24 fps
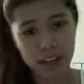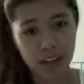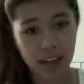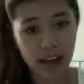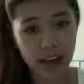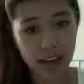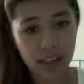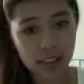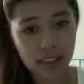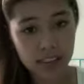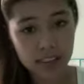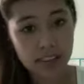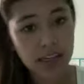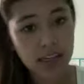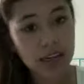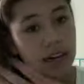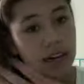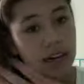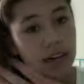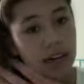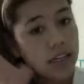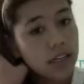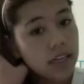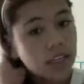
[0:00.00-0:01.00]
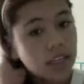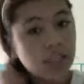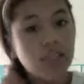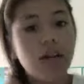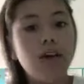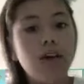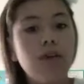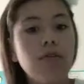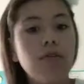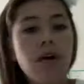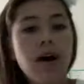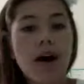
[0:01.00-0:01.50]
yes.
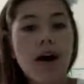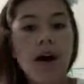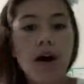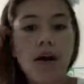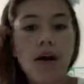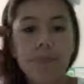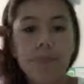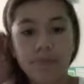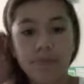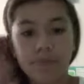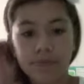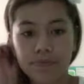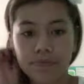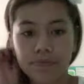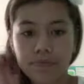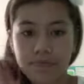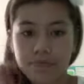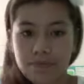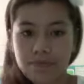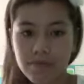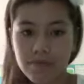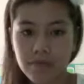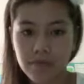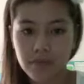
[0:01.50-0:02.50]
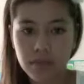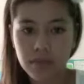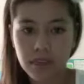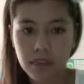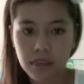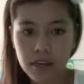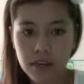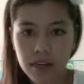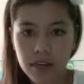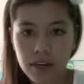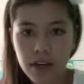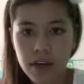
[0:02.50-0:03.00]
So, um,
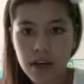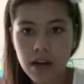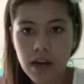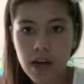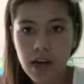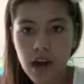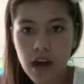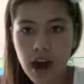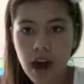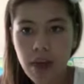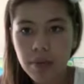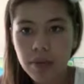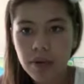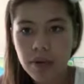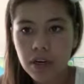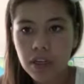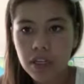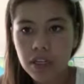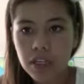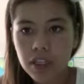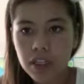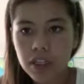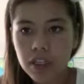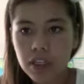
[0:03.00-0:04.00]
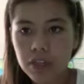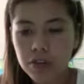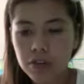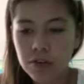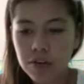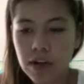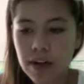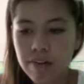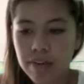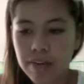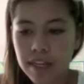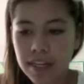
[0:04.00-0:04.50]
I'm gonna include
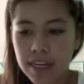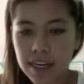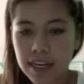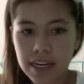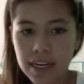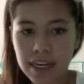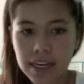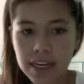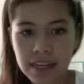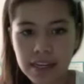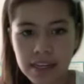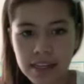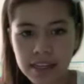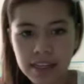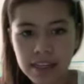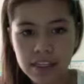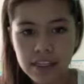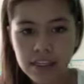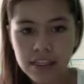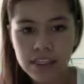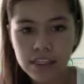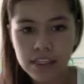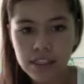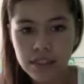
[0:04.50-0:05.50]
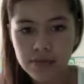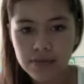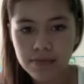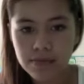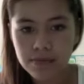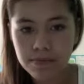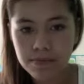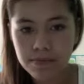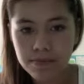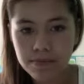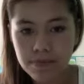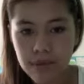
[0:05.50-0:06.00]
everything in this
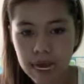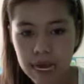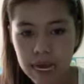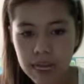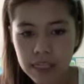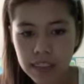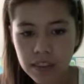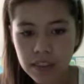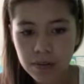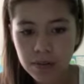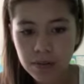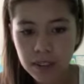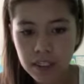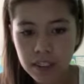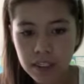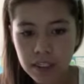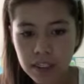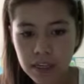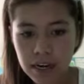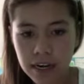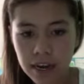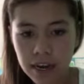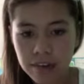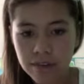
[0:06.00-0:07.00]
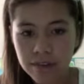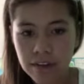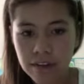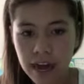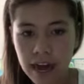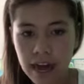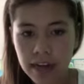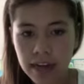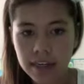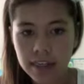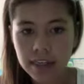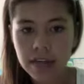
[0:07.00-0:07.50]
past week that I've
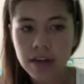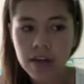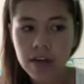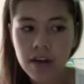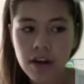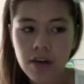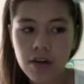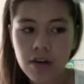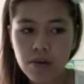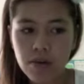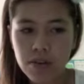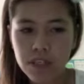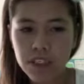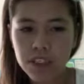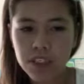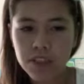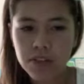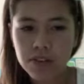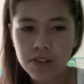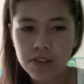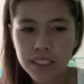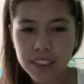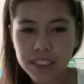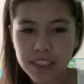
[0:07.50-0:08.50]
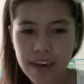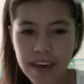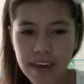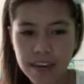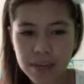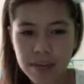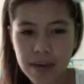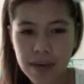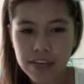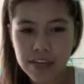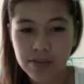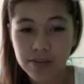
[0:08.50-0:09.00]
gotten, which is really not the
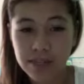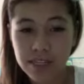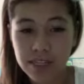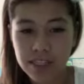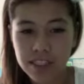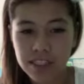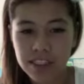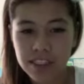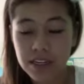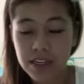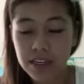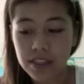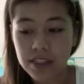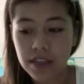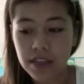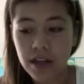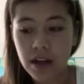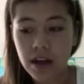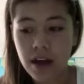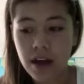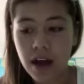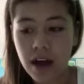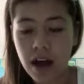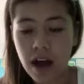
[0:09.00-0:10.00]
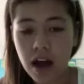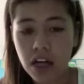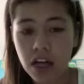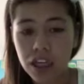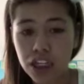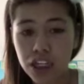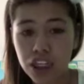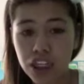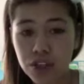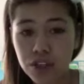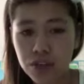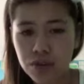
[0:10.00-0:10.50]
past week, it's this uh,
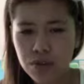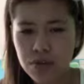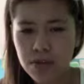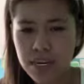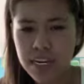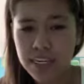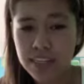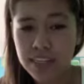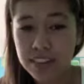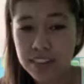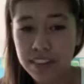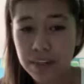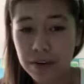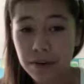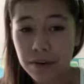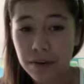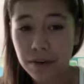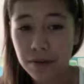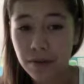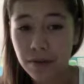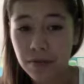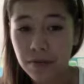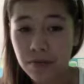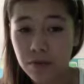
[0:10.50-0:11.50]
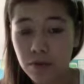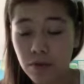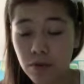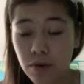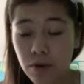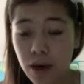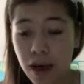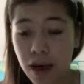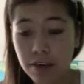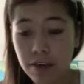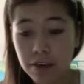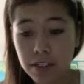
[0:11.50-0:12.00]
two days ago
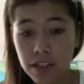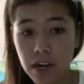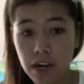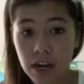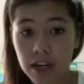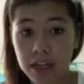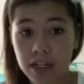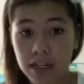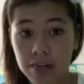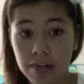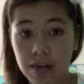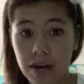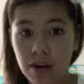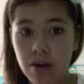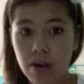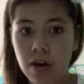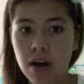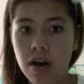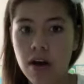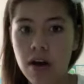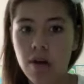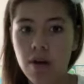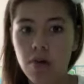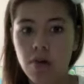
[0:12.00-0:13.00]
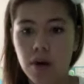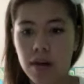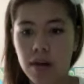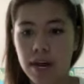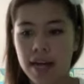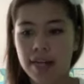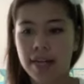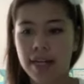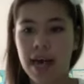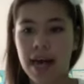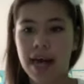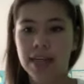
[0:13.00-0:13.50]
I was talking about what I had
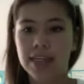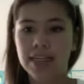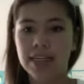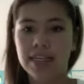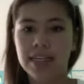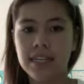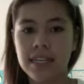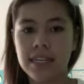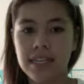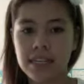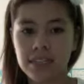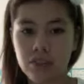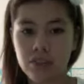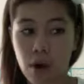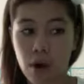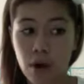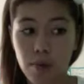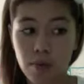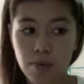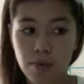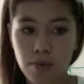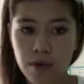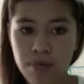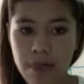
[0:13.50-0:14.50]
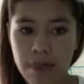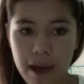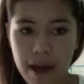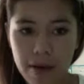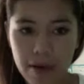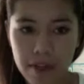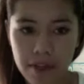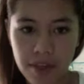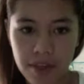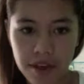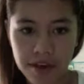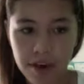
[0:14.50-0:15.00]
gotten, so I'll put that
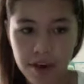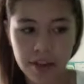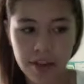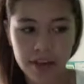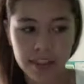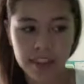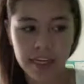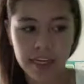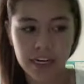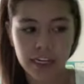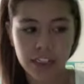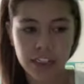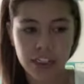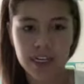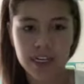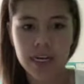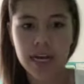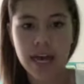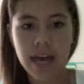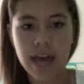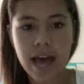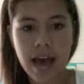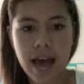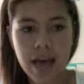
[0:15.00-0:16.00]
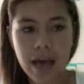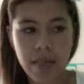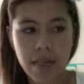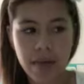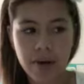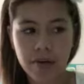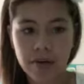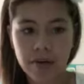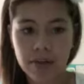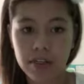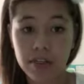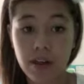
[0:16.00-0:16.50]
with another section, and
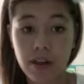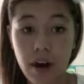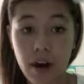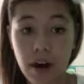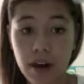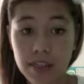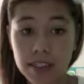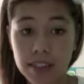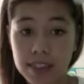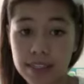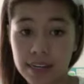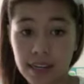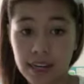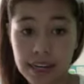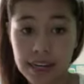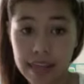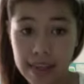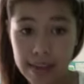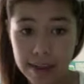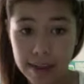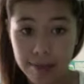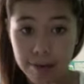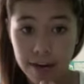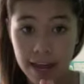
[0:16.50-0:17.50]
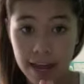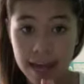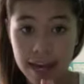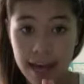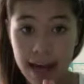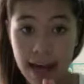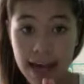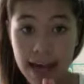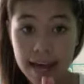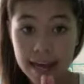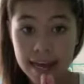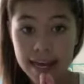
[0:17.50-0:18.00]
then today what I
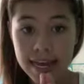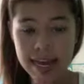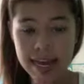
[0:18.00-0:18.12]
got,